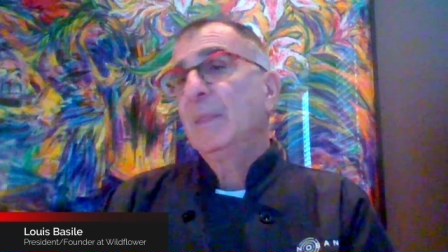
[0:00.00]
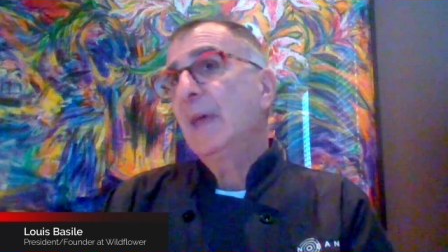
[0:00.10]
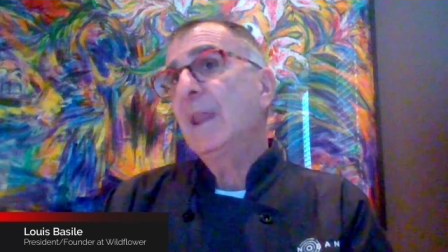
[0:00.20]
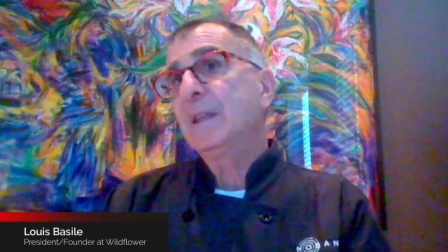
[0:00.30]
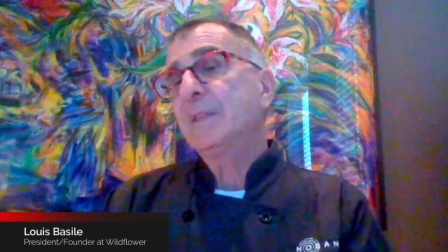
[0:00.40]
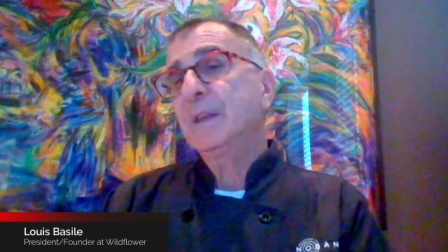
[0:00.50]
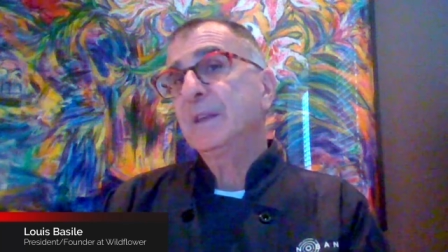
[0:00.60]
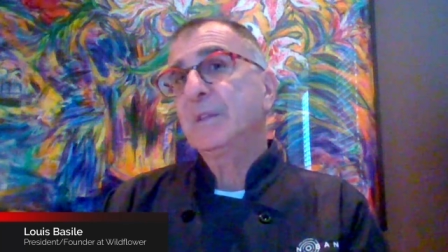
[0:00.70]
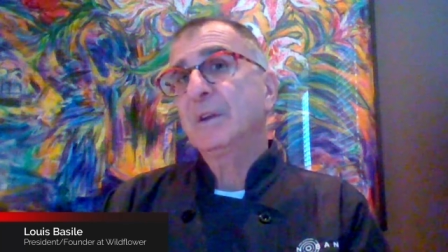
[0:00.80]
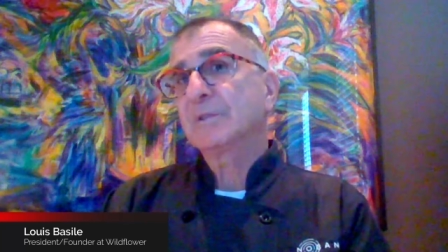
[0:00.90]
And then I yeah,
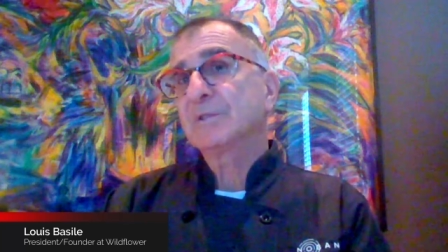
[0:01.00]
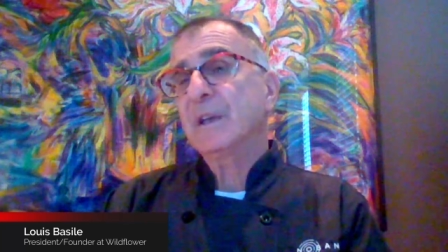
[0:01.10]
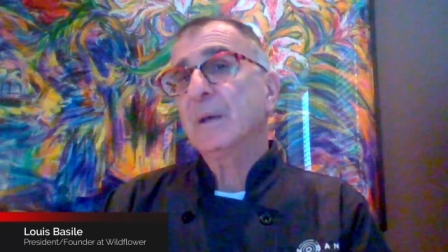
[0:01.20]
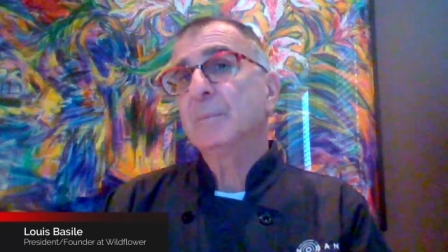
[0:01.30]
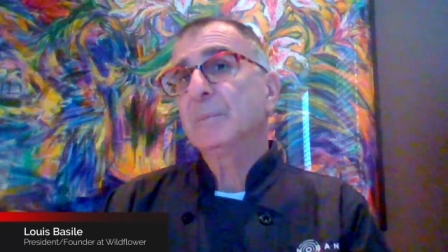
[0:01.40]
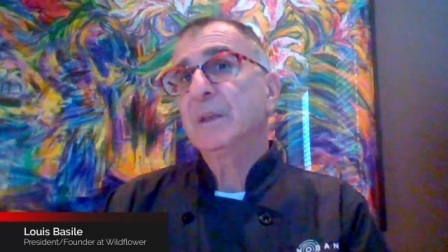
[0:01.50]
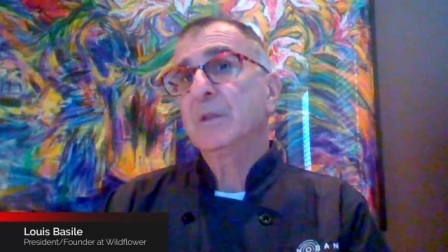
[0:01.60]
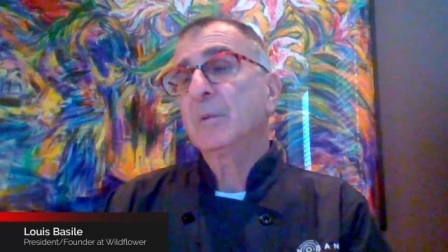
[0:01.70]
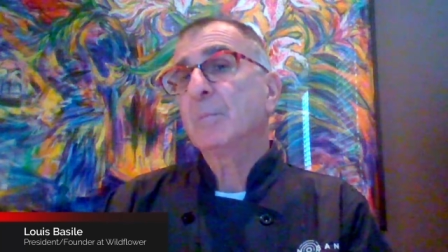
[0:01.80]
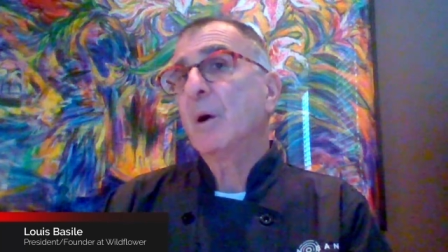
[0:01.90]
think there sure. are some
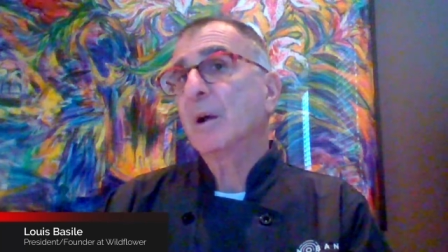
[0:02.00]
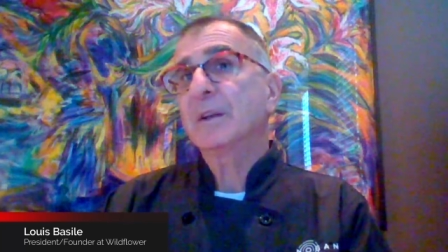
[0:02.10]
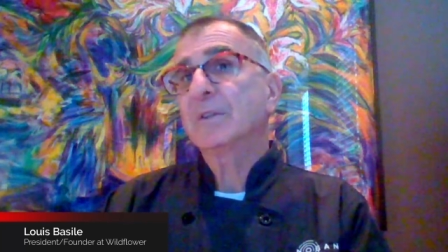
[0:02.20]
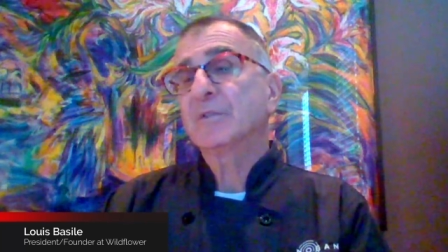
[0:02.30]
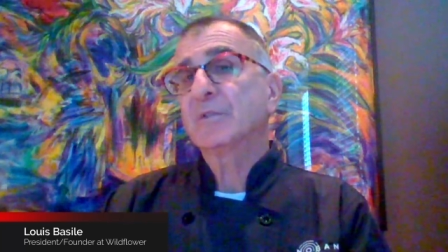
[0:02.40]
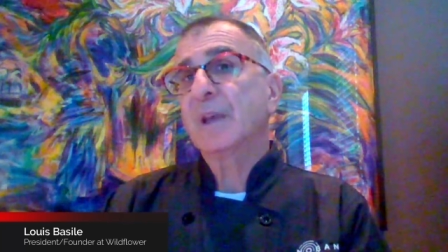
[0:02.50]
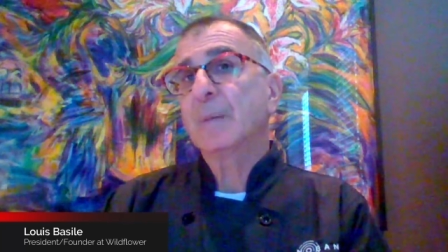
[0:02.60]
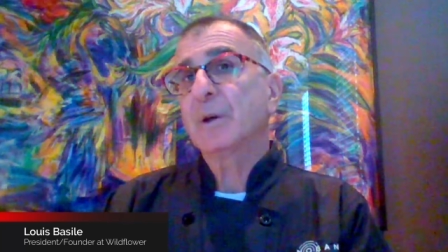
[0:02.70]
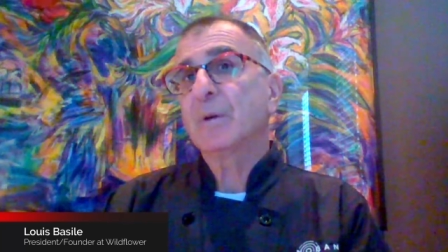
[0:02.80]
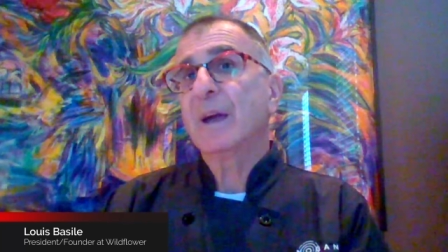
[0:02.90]
either markets or
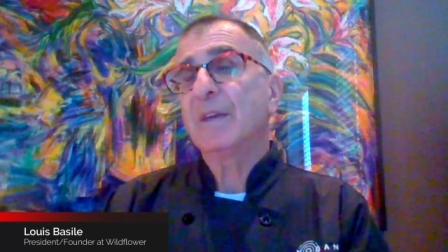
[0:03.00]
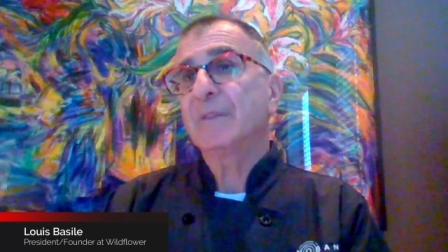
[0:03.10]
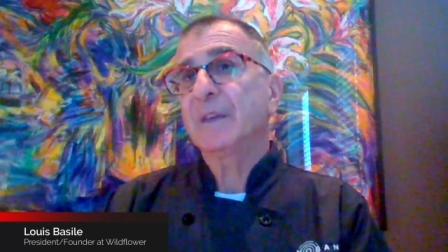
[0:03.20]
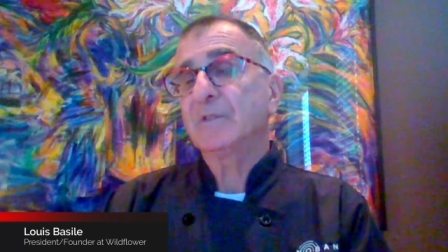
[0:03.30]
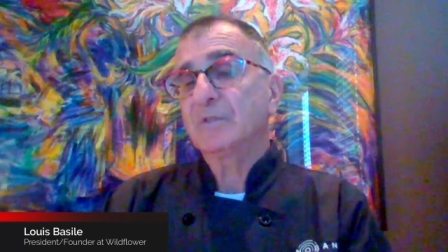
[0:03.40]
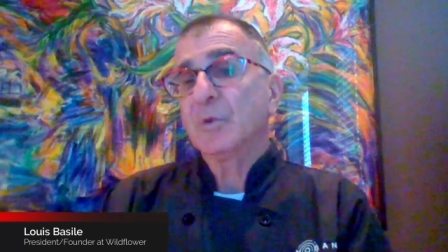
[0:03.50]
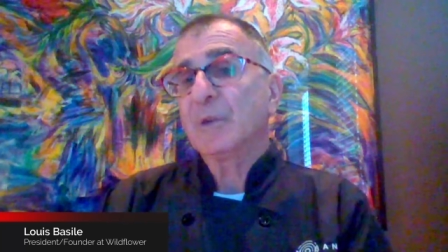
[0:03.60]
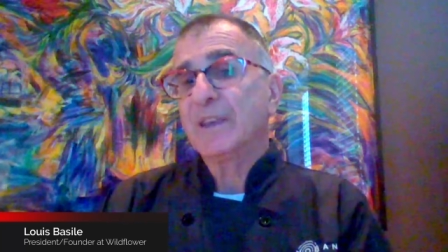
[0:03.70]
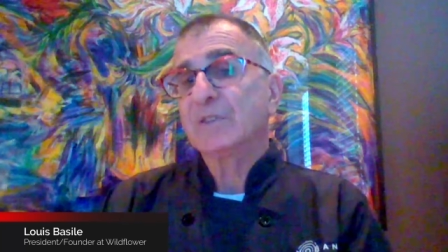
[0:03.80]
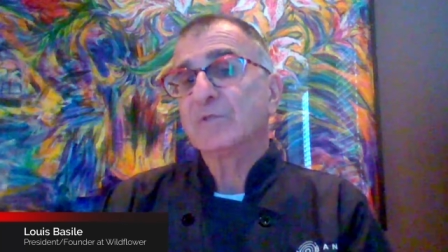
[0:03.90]
demographics,
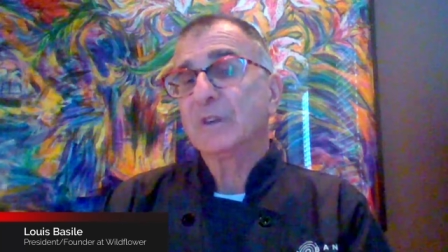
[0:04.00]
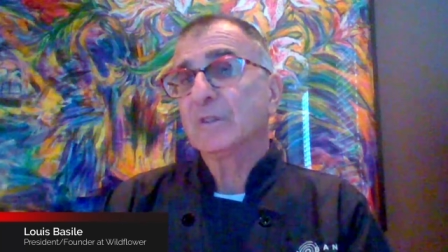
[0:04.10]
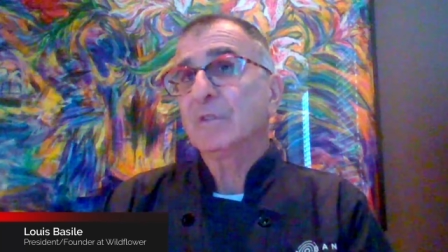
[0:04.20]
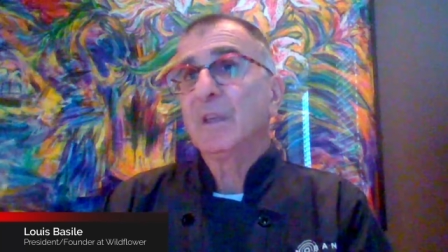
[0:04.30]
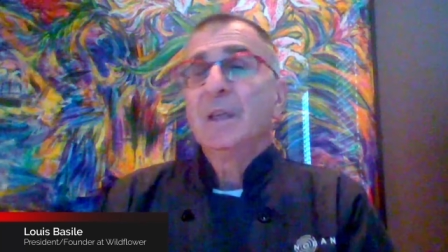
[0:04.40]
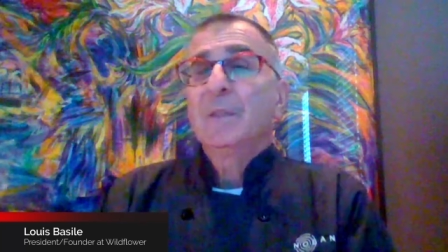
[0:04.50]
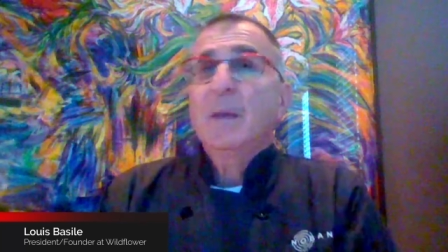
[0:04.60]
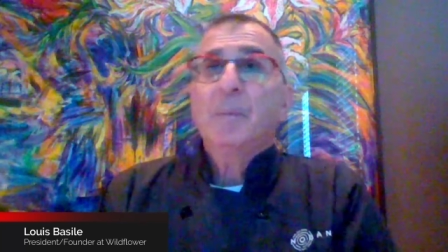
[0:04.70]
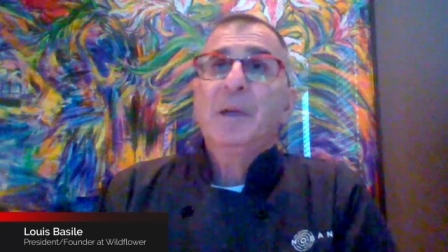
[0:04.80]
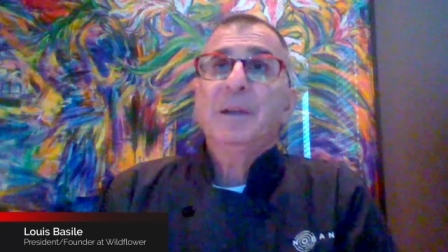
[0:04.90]
locations
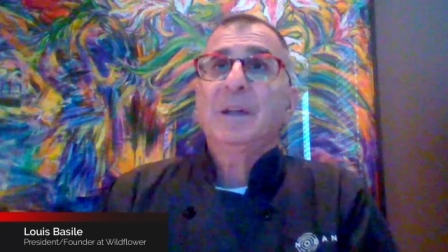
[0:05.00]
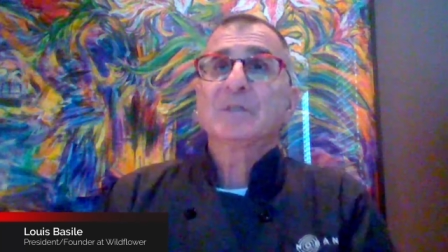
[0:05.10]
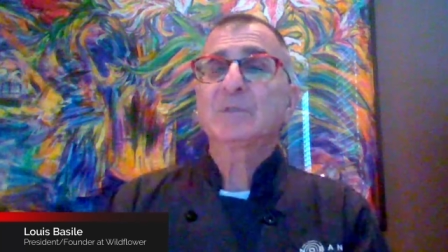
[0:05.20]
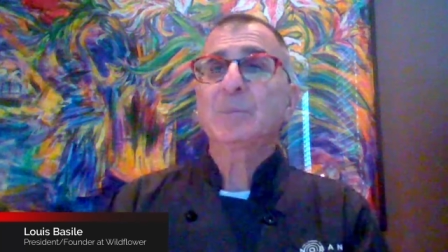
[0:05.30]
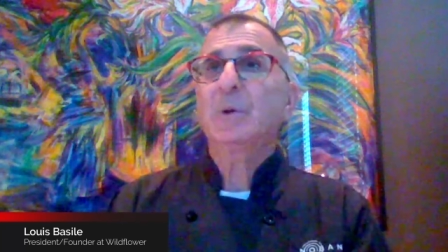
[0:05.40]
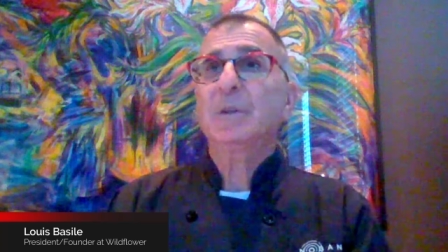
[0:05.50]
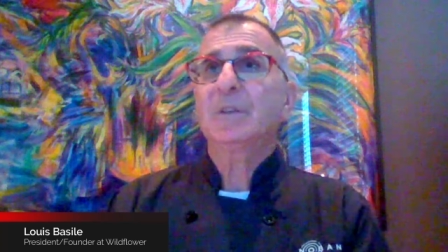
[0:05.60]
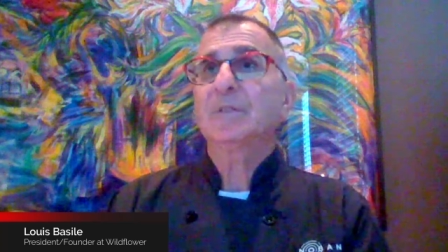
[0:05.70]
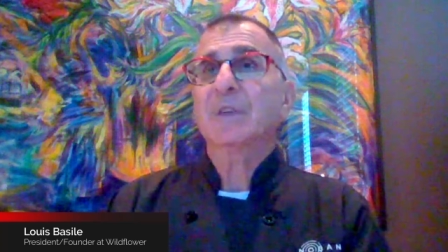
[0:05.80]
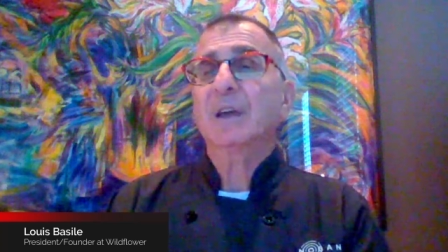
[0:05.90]
that might not support
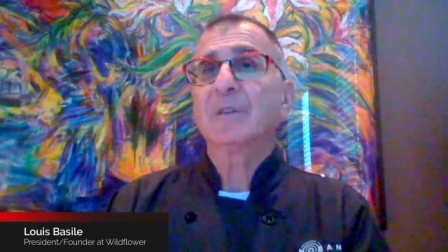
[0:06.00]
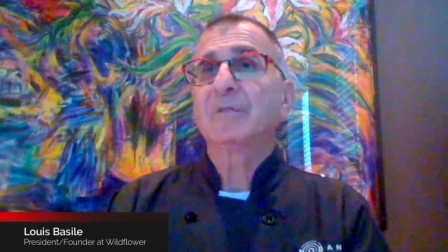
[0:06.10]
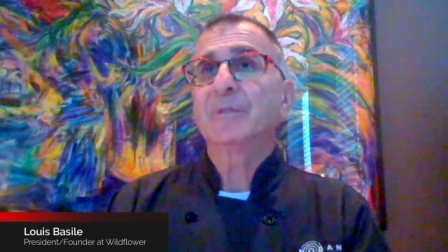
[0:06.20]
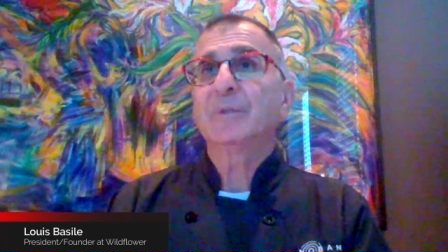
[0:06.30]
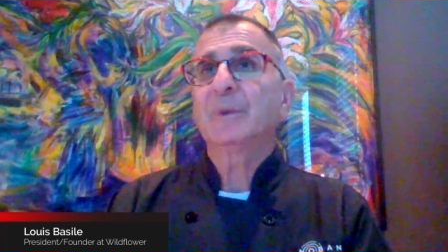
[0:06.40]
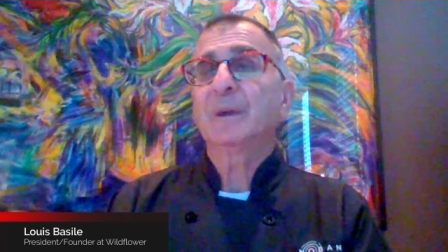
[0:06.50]
this kind of food.